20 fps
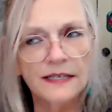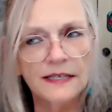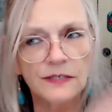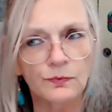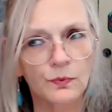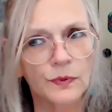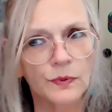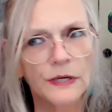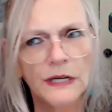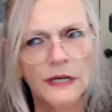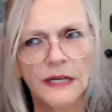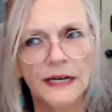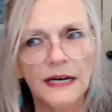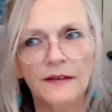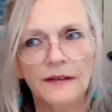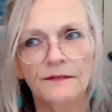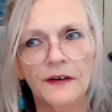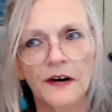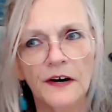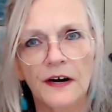really
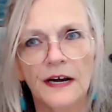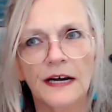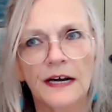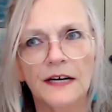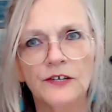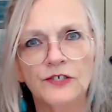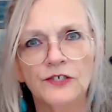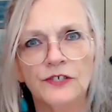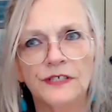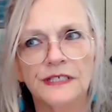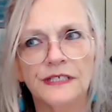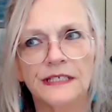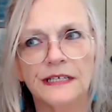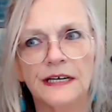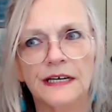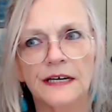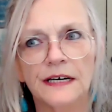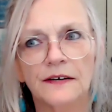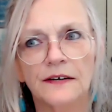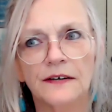very
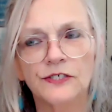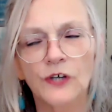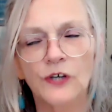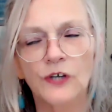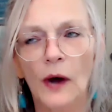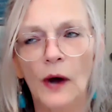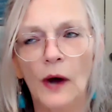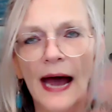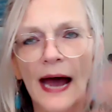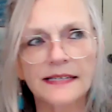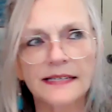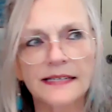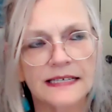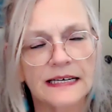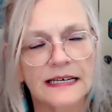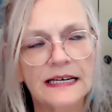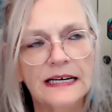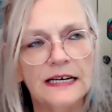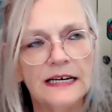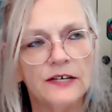interesting. So as
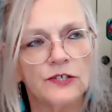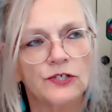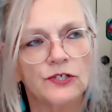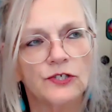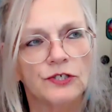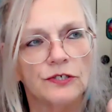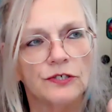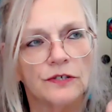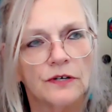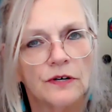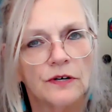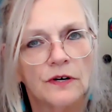each